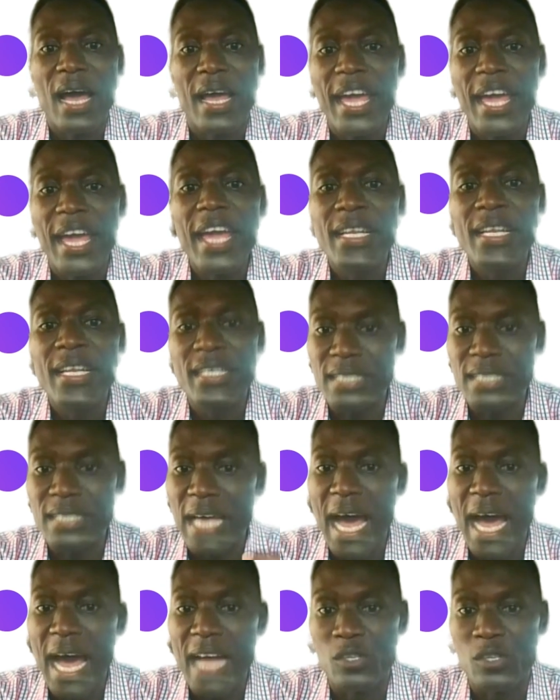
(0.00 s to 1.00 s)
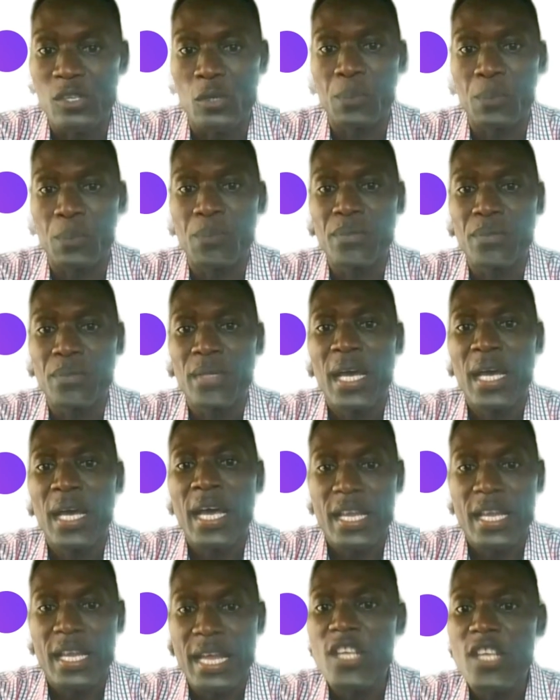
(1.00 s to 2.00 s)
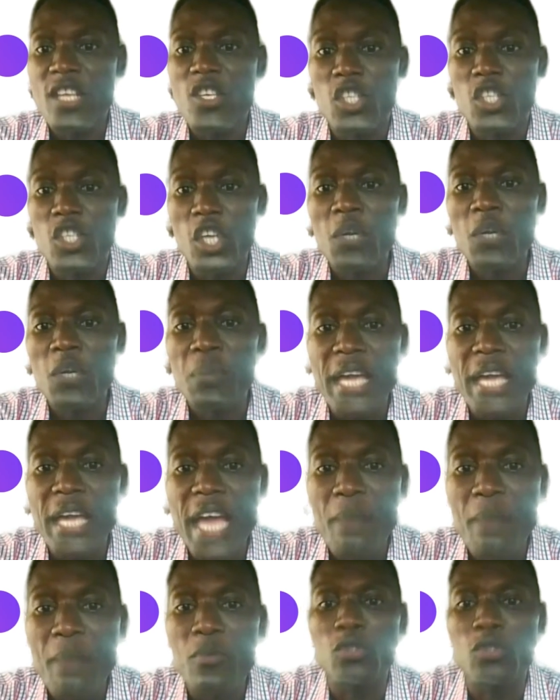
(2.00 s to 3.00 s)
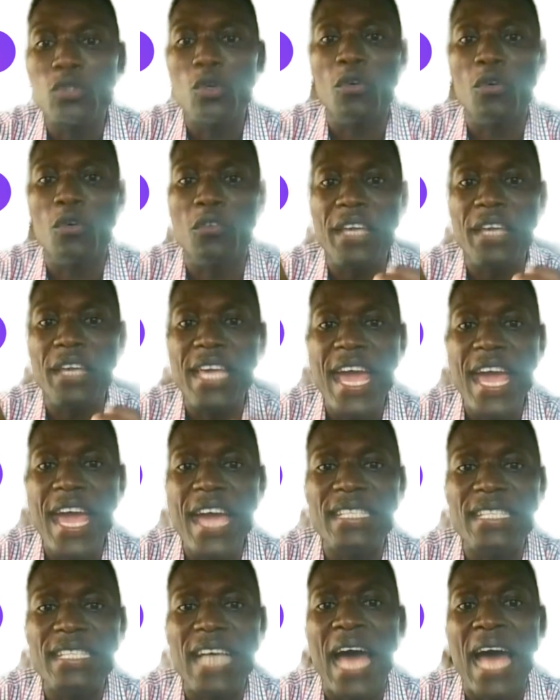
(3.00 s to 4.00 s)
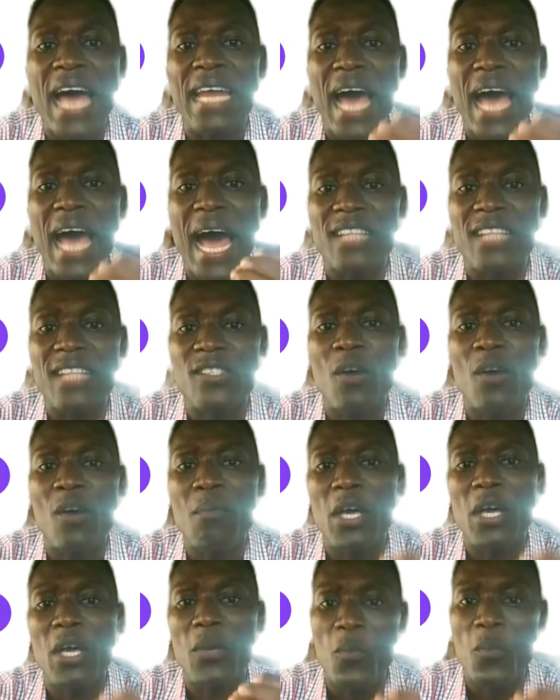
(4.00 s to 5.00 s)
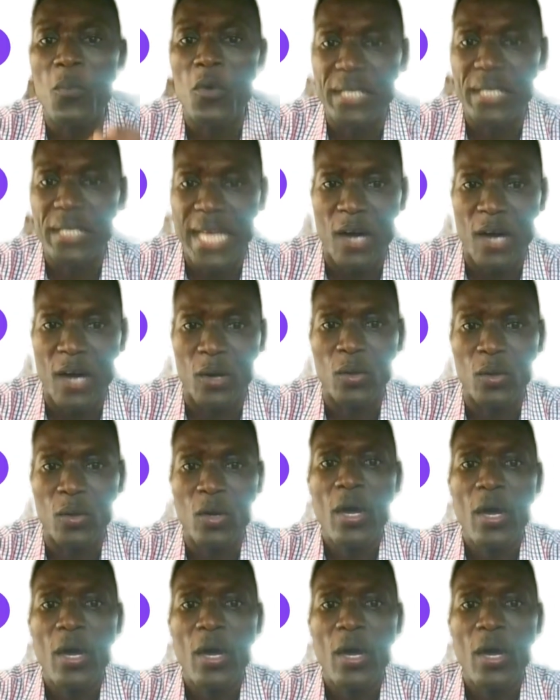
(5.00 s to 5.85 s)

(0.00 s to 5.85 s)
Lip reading: in the atom. Then you should be able to create an atomic model